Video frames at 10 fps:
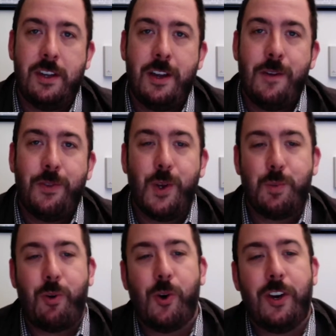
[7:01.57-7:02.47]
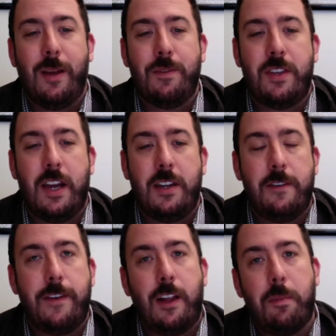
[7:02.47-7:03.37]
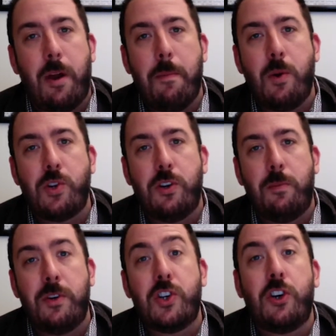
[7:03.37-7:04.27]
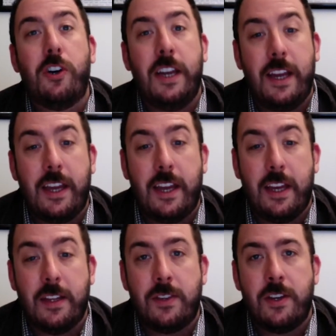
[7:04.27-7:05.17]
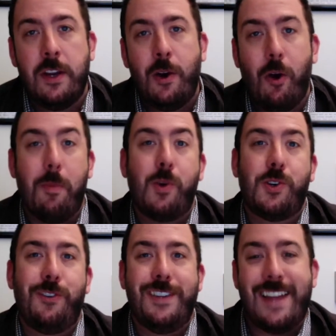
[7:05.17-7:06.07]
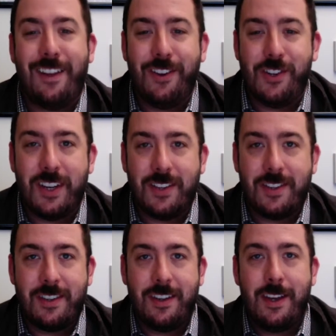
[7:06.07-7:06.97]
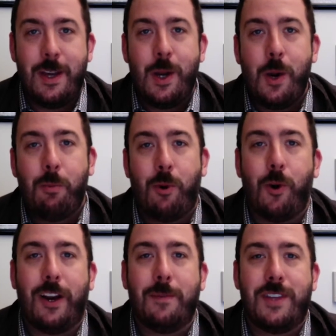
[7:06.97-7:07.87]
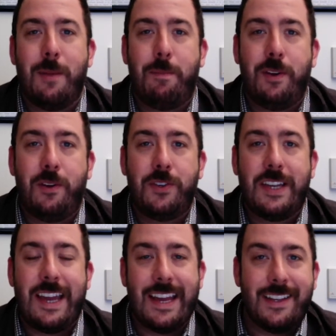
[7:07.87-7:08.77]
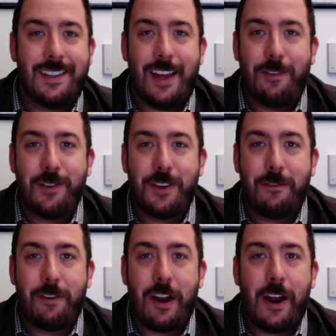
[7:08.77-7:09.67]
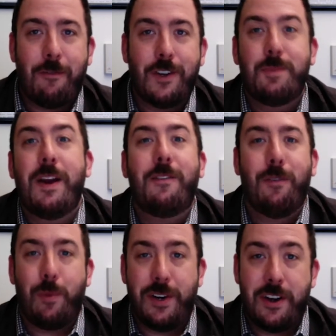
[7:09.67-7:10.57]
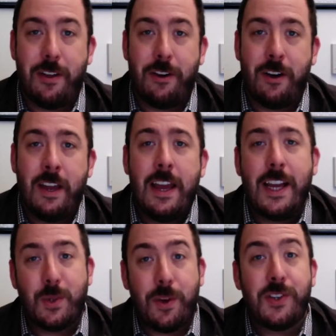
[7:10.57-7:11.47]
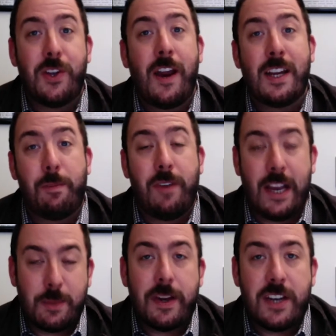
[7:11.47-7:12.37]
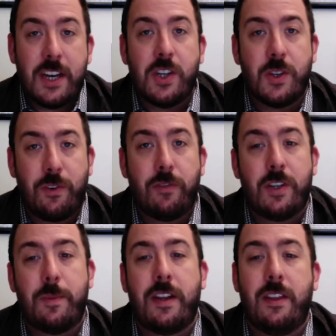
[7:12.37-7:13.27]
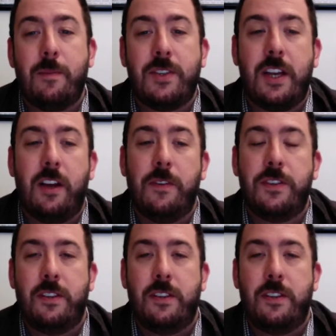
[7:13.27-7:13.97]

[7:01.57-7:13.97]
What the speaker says: Those programs that develop emotional maturity in kids or emotional intelligence. Programs that build kids' levels of respect for one another, as well as their expectations for respect themselves.